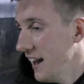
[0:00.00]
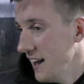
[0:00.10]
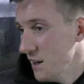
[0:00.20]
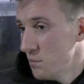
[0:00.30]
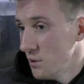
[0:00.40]

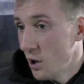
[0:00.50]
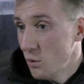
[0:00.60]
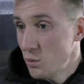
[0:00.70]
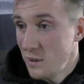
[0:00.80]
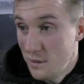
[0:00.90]
um, but
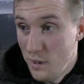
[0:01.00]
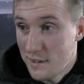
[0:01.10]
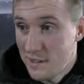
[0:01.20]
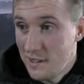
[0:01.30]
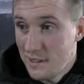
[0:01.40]
no, we we
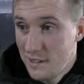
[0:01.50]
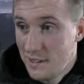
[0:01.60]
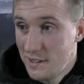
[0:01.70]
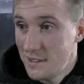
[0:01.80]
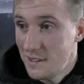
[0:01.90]
had a little
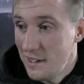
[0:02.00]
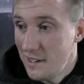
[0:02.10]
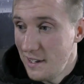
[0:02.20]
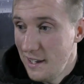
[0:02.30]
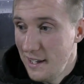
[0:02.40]
a
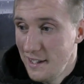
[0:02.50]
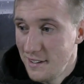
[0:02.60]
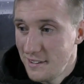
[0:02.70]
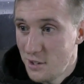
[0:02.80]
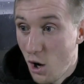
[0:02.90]
little uh,
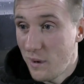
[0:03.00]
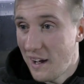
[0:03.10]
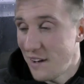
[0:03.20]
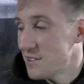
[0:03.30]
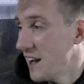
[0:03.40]
go at
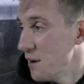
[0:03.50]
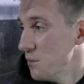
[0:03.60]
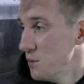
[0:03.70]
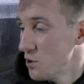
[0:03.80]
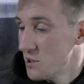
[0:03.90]
half time
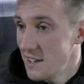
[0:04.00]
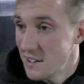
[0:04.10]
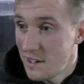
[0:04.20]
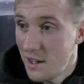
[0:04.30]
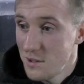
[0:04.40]
and we just
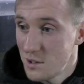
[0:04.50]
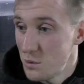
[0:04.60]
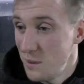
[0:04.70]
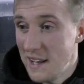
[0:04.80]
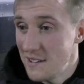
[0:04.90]
turned it around
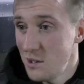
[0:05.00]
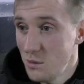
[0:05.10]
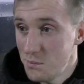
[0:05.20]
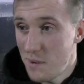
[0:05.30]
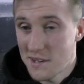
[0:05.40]
because we needed
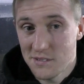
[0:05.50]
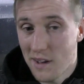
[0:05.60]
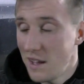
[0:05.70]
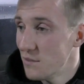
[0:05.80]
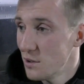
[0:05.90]
to. Massive
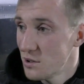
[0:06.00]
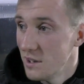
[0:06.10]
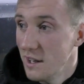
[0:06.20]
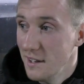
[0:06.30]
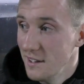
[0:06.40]
game for us,
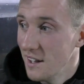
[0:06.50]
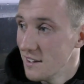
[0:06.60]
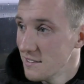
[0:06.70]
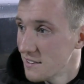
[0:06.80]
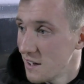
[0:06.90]
and uh, in the
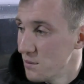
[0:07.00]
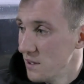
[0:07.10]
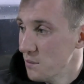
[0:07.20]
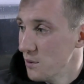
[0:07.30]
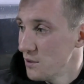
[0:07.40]
end, great
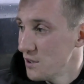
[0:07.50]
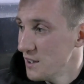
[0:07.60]
three points.